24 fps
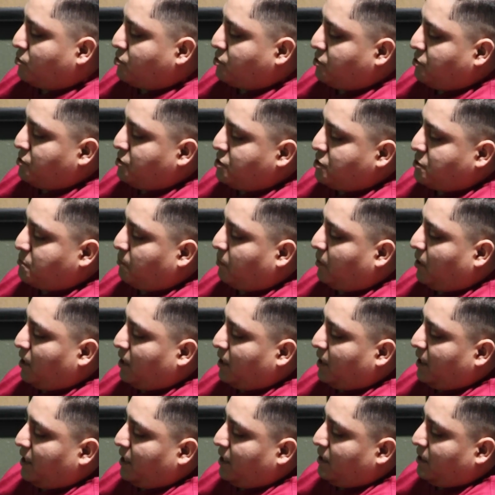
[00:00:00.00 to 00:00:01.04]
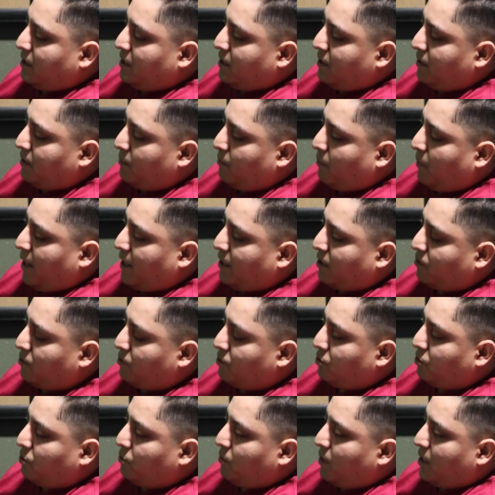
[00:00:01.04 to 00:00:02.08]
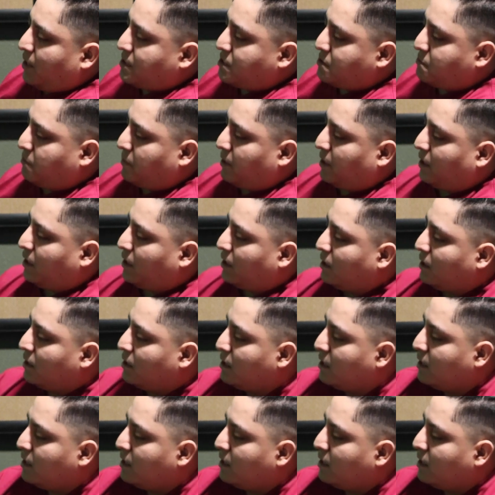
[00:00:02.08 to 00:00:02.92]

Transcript: so you just plug in the micro USB,